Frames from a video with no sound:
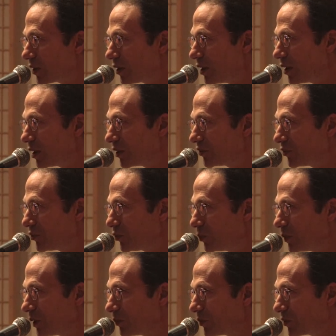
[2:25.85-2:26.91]
Uh, two
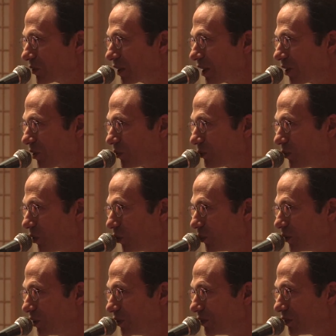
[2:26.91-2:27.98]
people, Carol
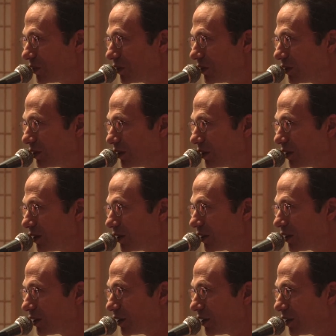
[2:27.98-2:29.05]
Woolman,
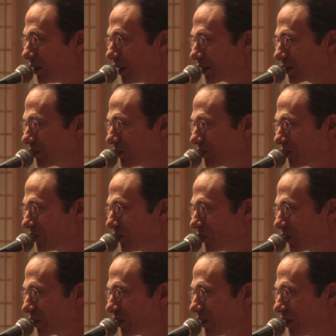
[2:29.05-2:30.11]
an activist and
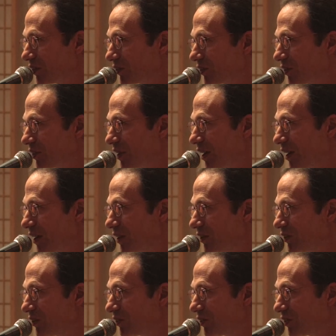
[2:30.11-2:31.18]
organizer,
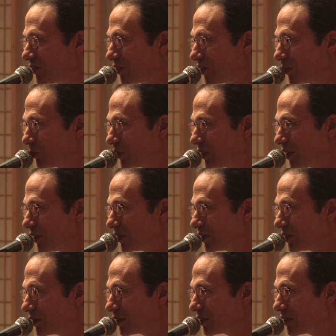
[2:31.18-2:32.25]
and Cecile
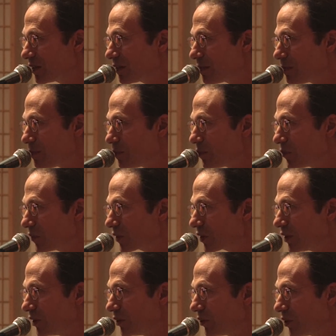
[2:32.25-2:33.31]
Pineda,
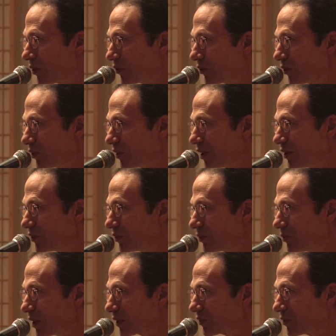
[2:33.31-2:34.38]
an author and
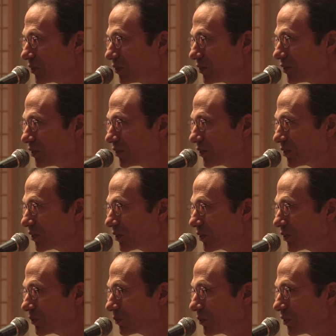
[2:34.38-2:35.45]
director,
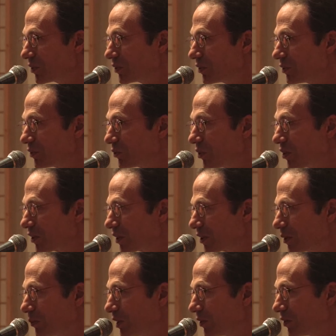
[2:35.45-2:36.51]
were talking
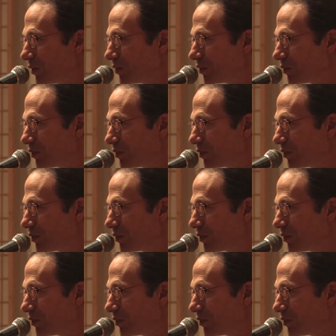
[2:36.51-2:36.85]
about it.